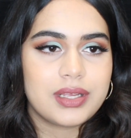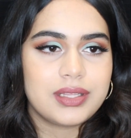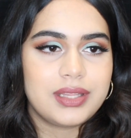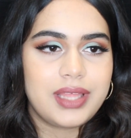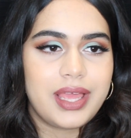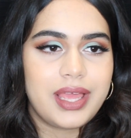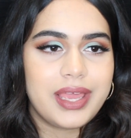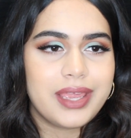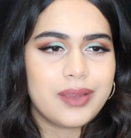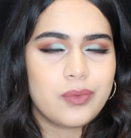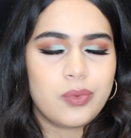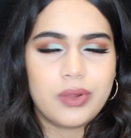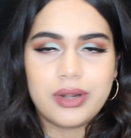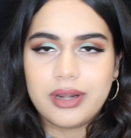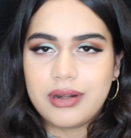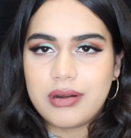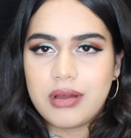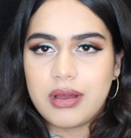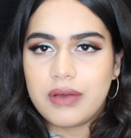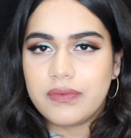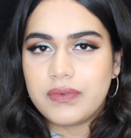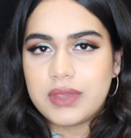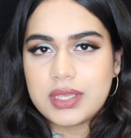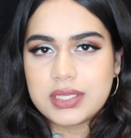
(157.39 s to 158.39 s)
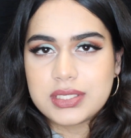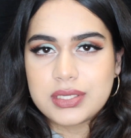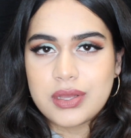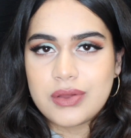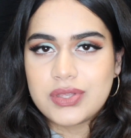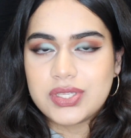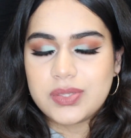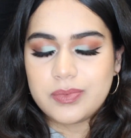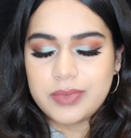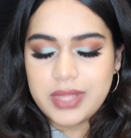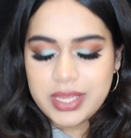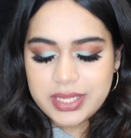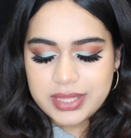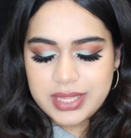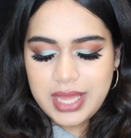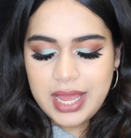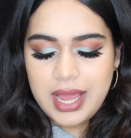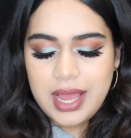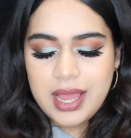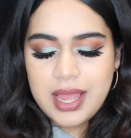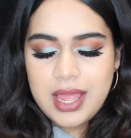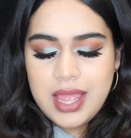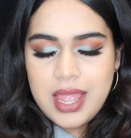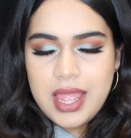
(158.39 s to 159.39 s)
1.5 years ago or something like
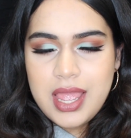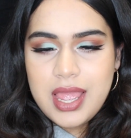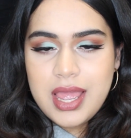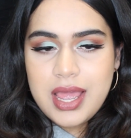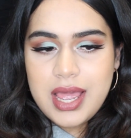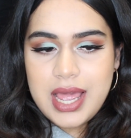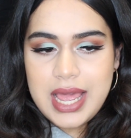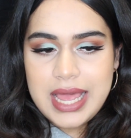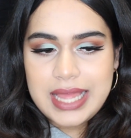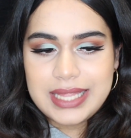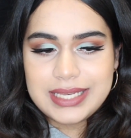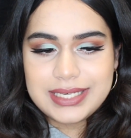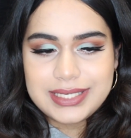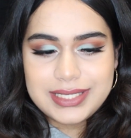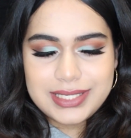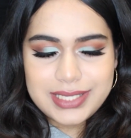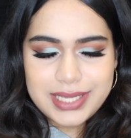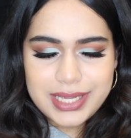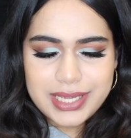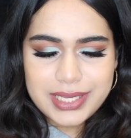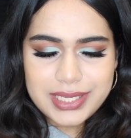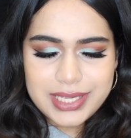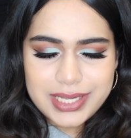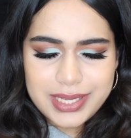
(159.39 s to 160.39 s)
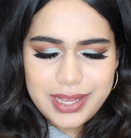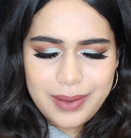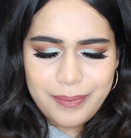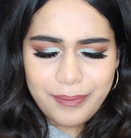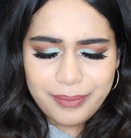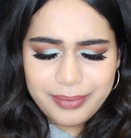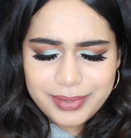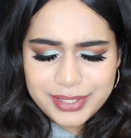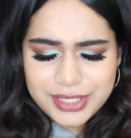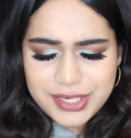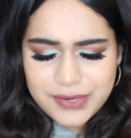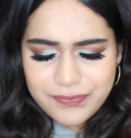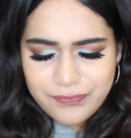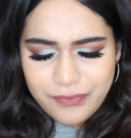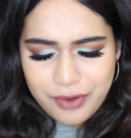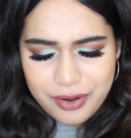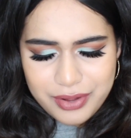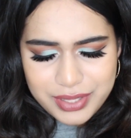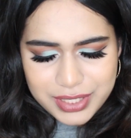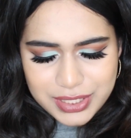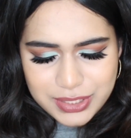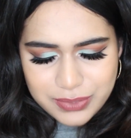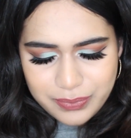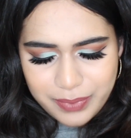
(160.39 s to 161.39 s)
that, and I probably should
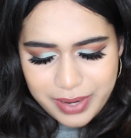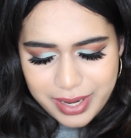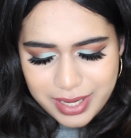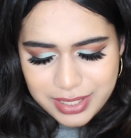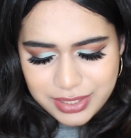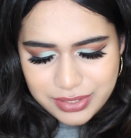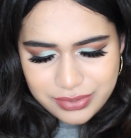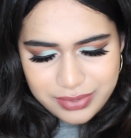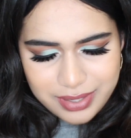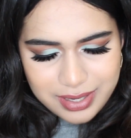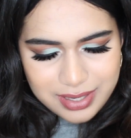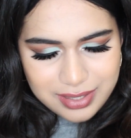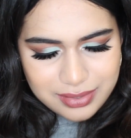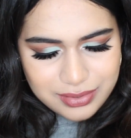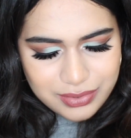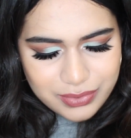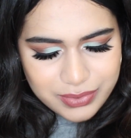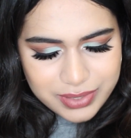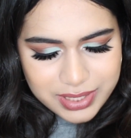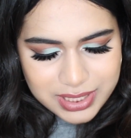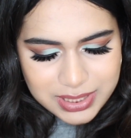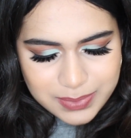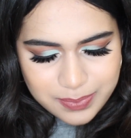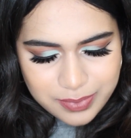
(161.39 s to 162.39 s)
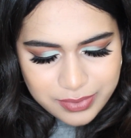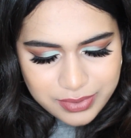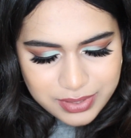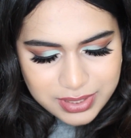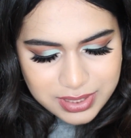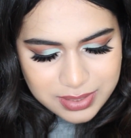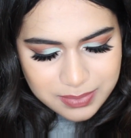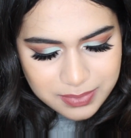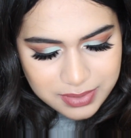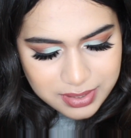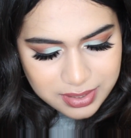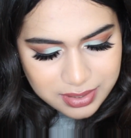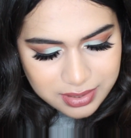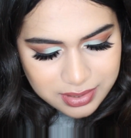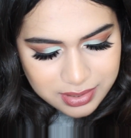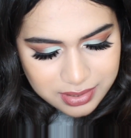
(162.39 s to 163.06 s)
throw this away. I don't know how long it's supposed to be.